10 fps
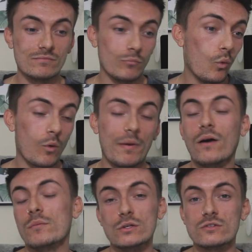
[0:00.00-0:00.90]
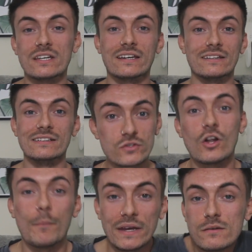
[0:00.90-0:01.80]
more about music and
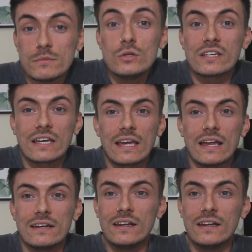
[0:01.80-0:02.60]
start making music again.